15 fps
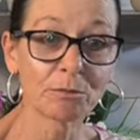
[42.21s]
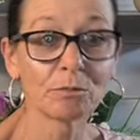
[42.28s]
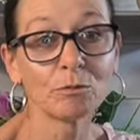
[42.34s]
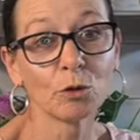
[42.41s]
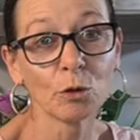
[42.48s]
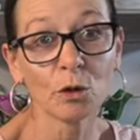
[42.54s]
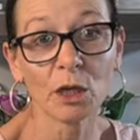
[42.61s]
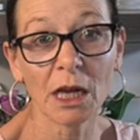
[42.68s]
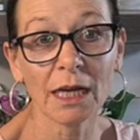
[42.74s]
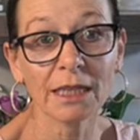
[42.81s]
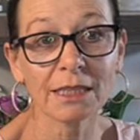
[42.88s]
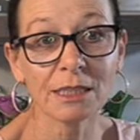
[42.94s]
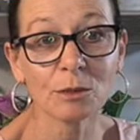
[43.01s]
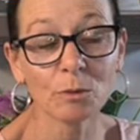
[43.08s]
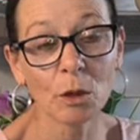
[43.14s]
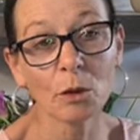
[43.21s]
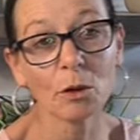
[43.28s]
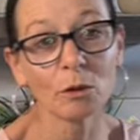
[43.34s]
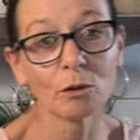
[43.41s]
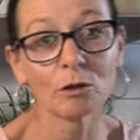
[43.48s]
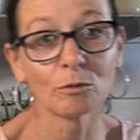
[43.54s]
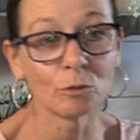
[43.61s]
more than likely
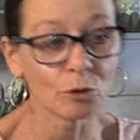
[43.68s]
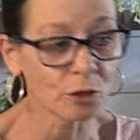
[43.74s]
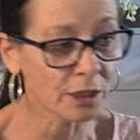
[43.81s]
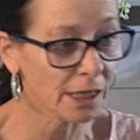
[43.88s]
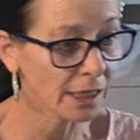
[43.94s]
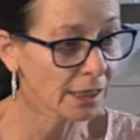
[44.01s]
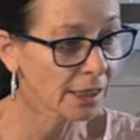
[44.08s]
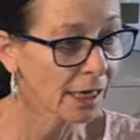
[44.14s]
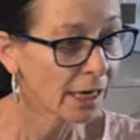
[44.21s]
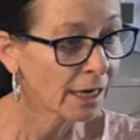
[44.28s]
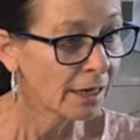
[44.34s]
tomorrow or Monday.